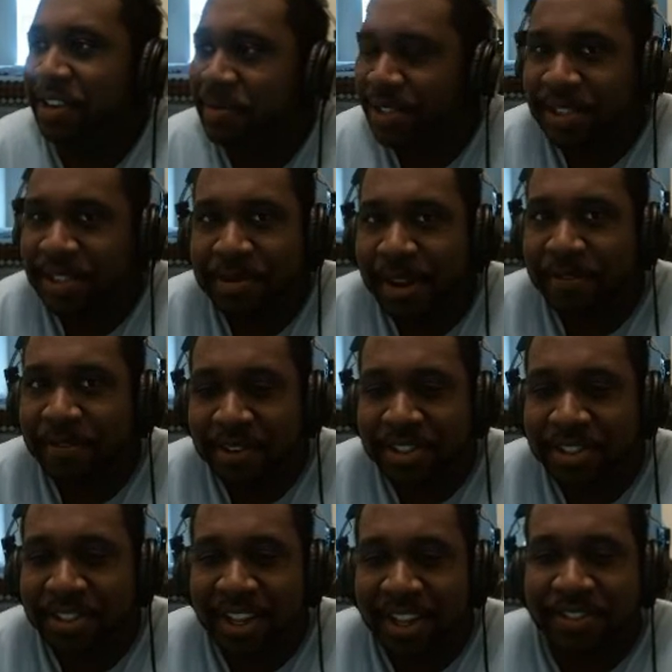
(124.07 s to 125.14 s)
This is my
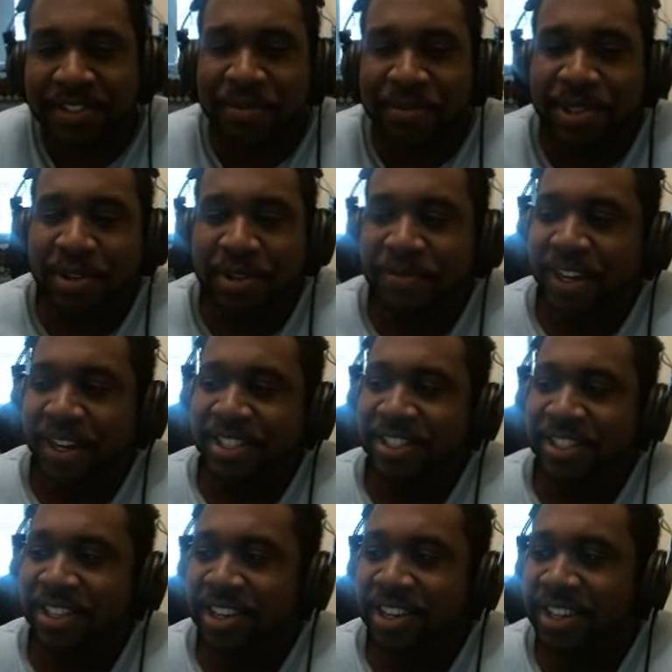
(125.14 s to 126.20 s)
first live stream, so if I
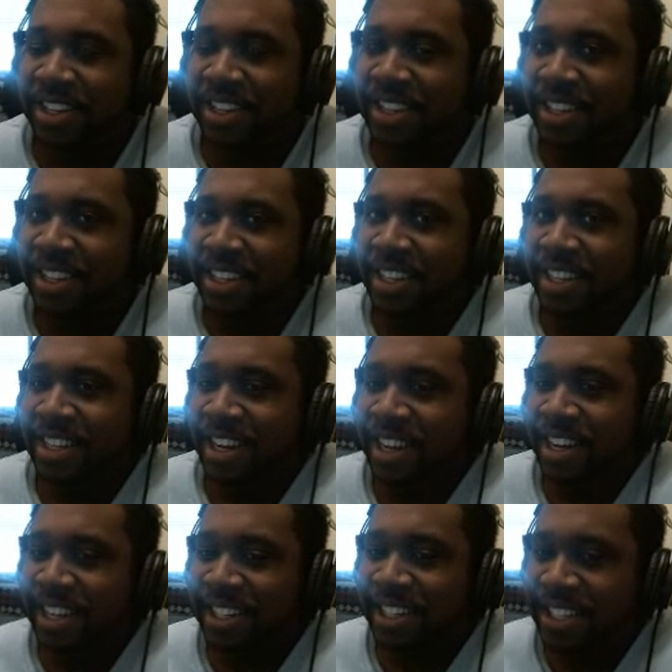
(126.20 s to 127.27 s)
suck,
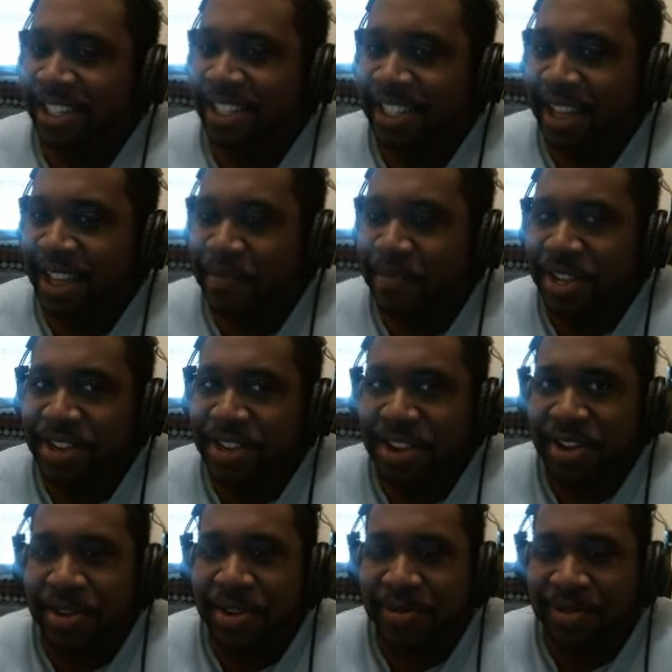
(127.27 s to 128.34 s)
just let me
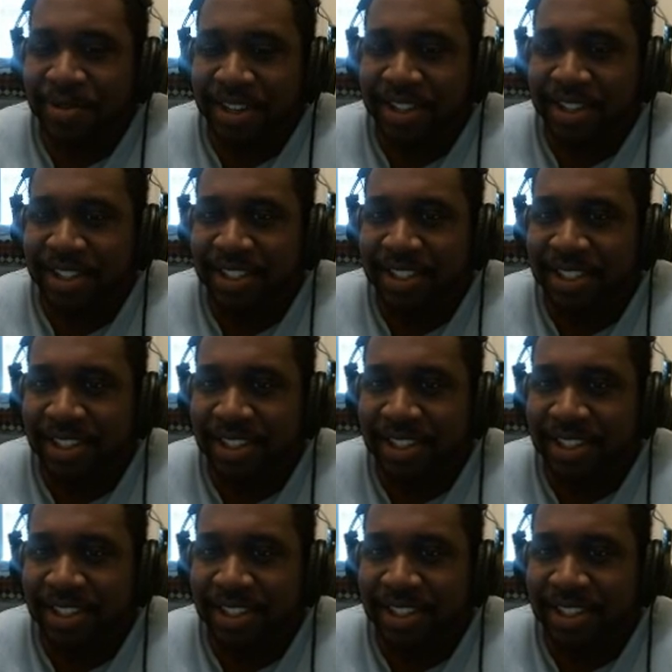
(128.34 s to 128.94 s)
know because,